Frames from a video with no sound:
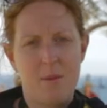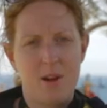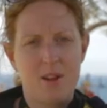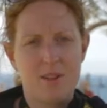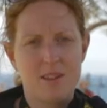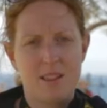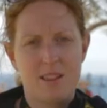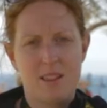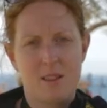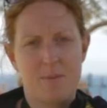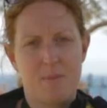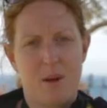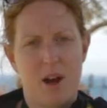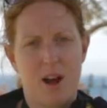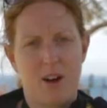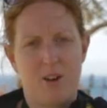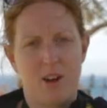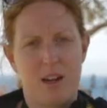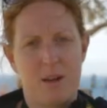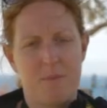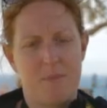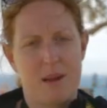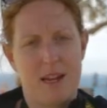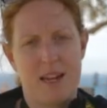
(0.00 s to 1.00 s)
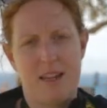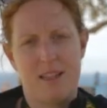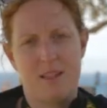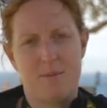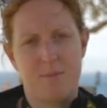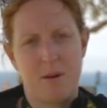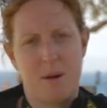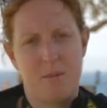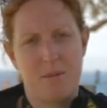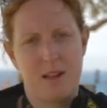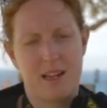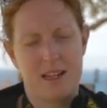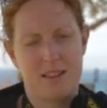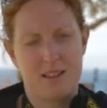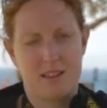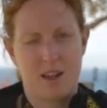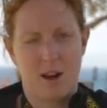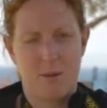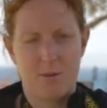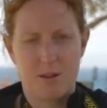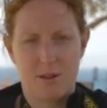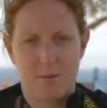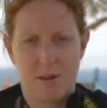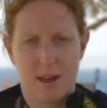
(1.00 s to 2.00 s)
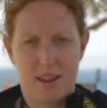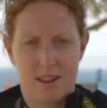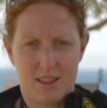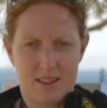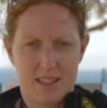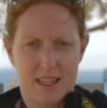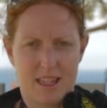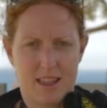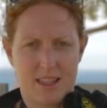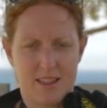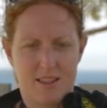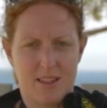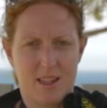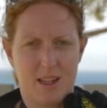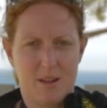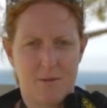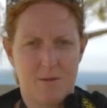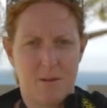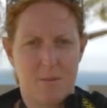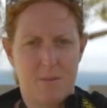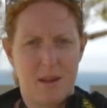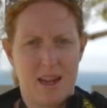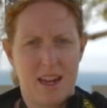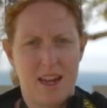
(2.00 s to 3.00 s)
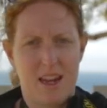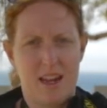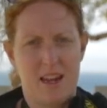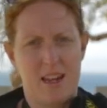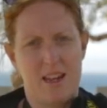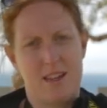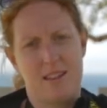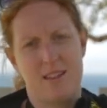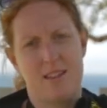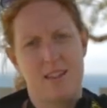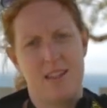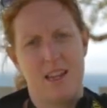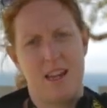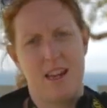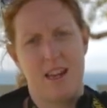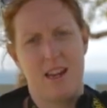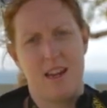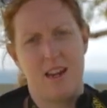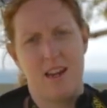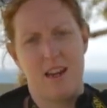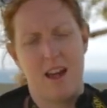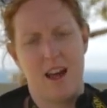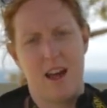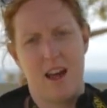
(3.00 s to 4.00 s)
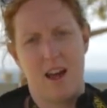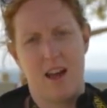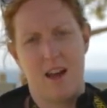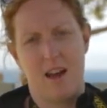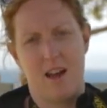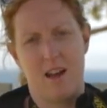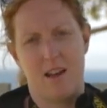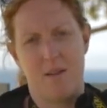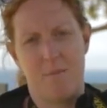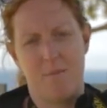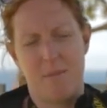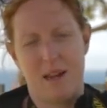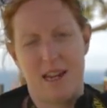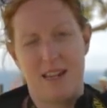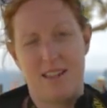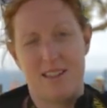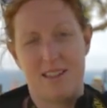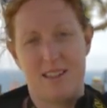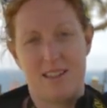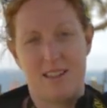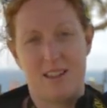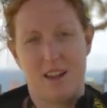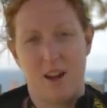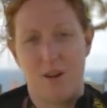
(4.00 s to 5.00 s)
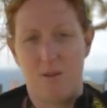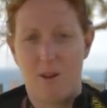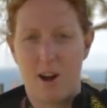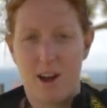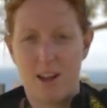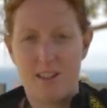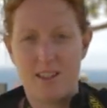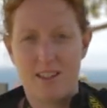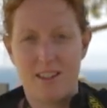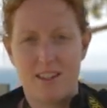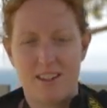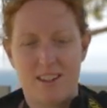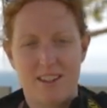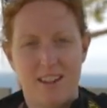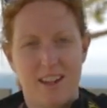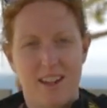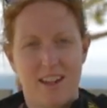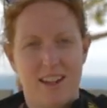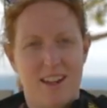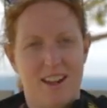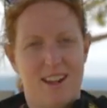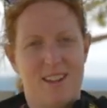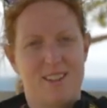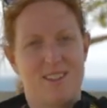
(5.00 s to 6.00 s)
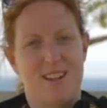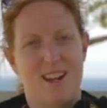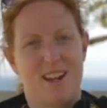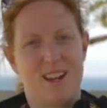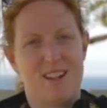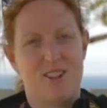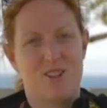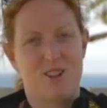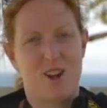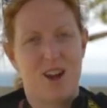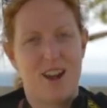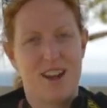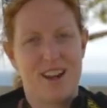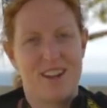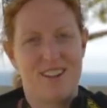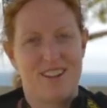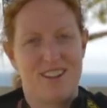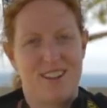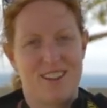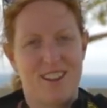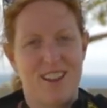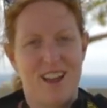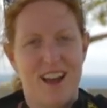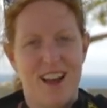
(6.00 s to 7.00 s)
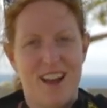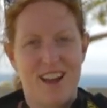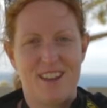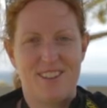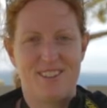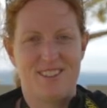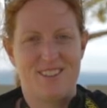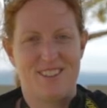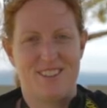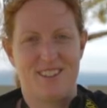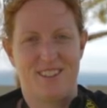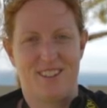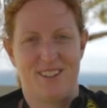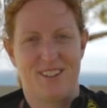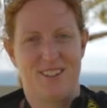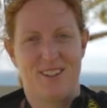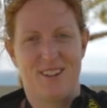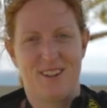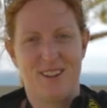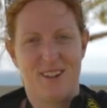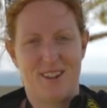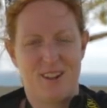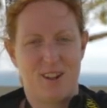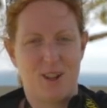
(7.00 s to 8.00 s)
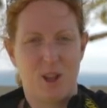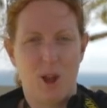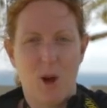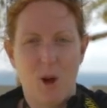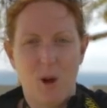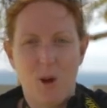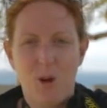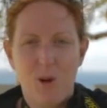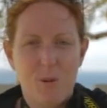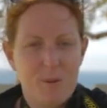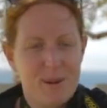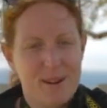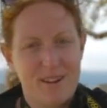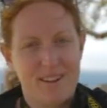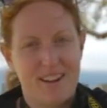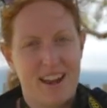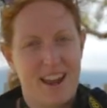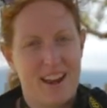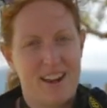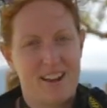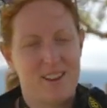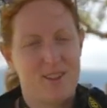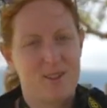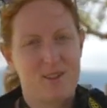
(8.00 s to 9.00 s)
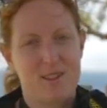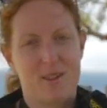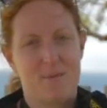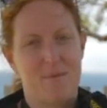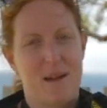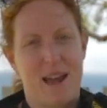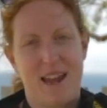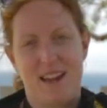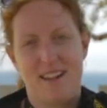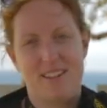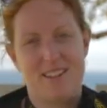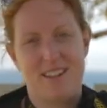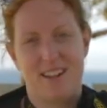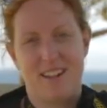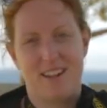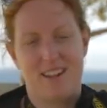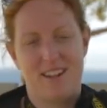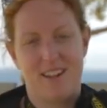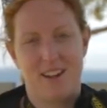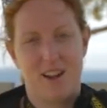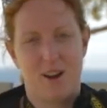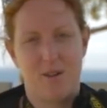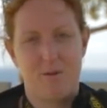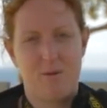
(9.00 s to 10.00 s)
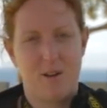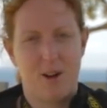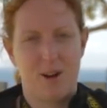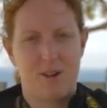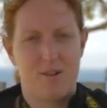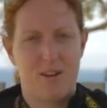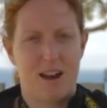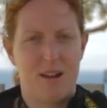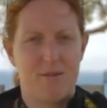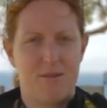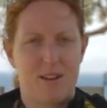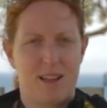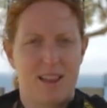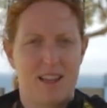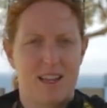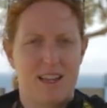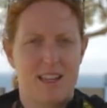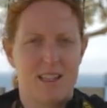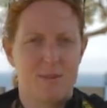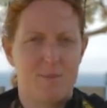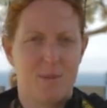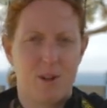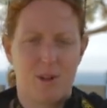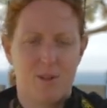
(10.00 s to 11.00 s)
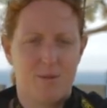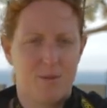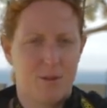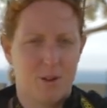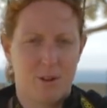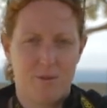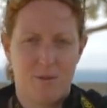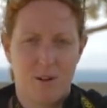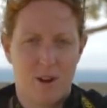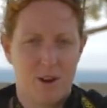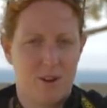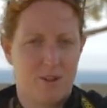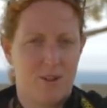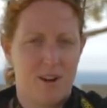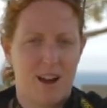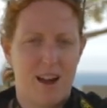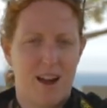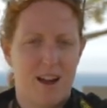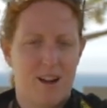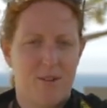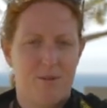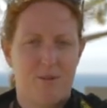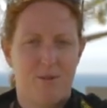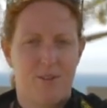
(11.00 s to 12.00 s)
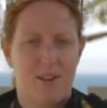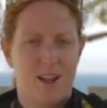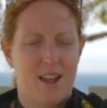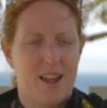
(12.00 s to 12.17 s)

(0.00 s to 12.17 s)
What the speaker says: The most inspiring piece probably at Sculpture by the Sea this year for me is the piece Horizon. It's like a giant glass globe and it looks amazing. Photographically it's beautiful to photograph.